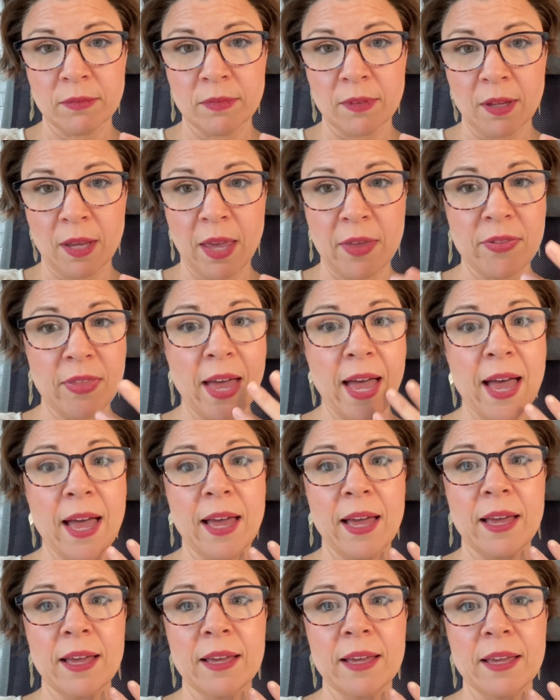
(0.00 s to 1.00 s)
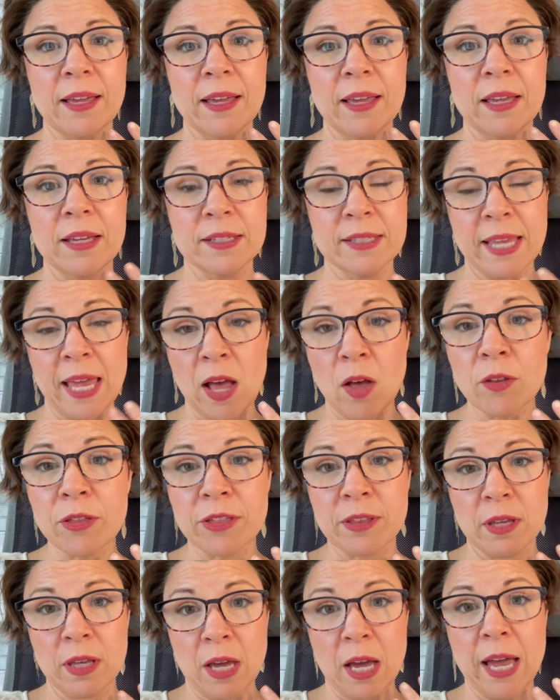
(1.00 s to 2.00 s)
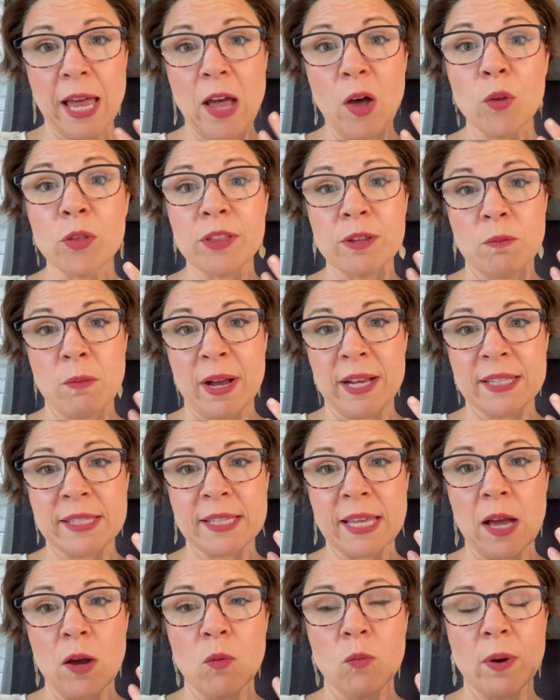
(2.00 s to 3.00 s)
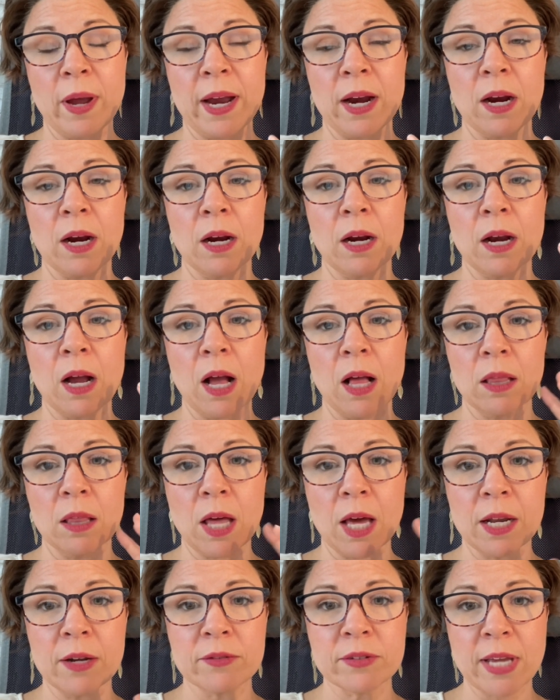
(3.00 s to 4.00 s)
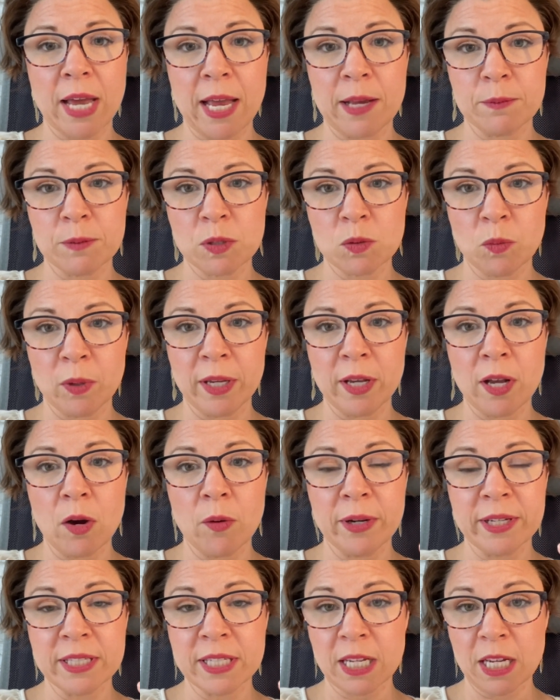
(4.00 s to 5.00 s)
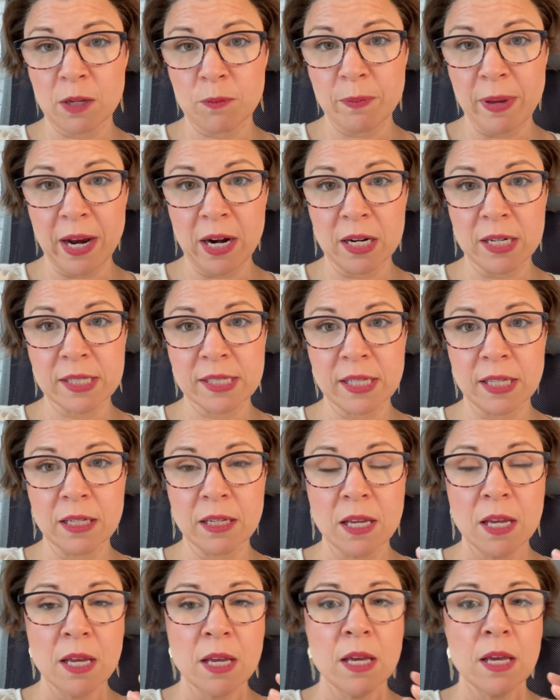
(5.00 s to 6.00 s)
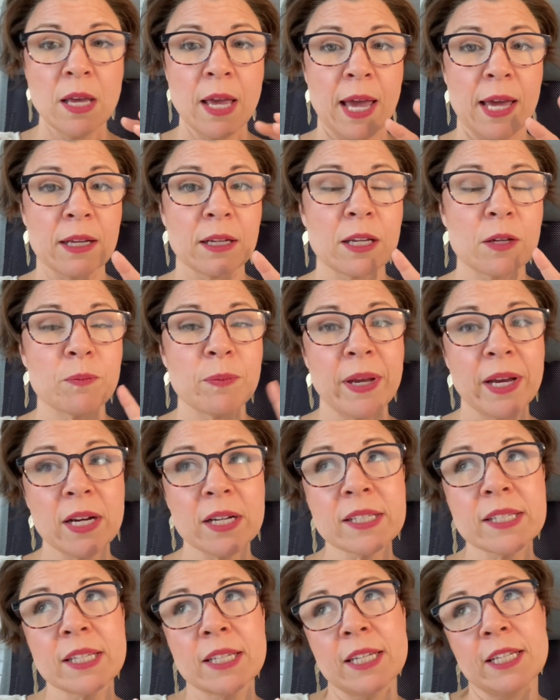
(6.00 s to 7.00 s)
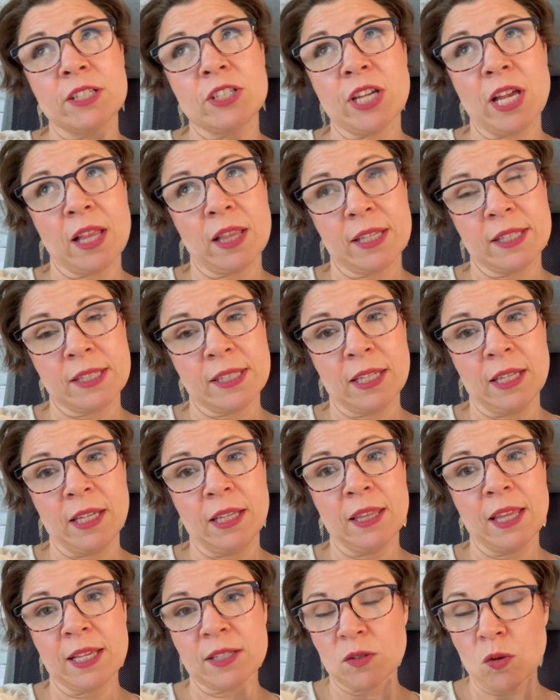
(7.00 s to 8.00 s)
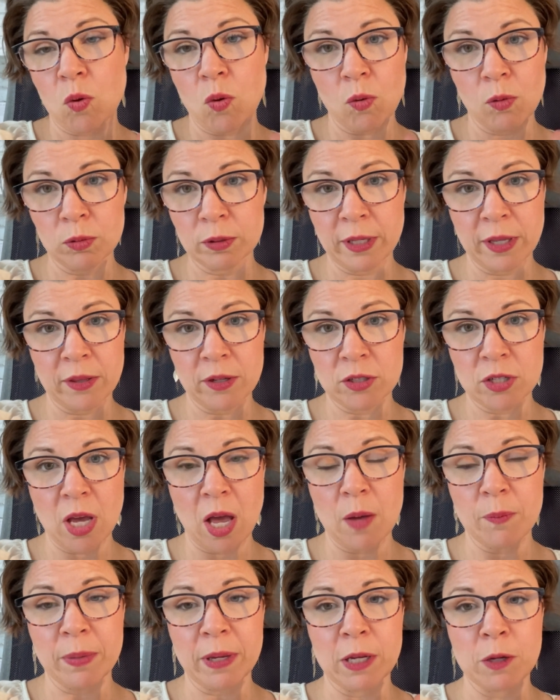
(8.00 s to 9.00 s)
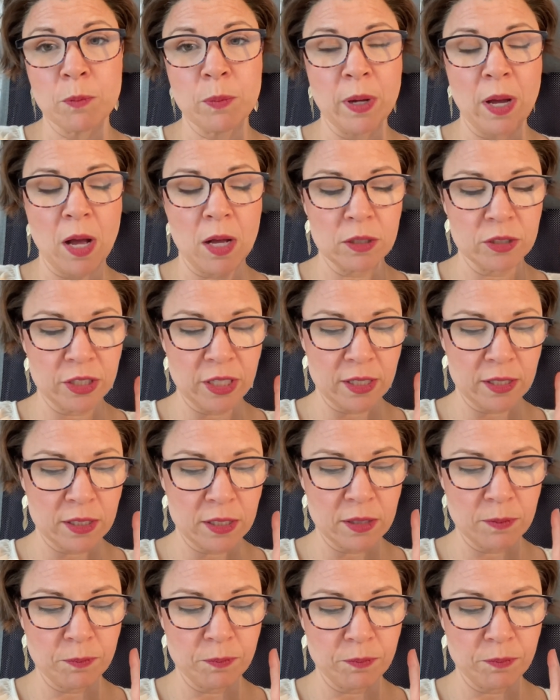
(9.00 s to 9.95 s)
And that is a healthy mindset, where a lot of times we go into comparison. And comparison and jealousy, that's a whole nother topic, but I'll just,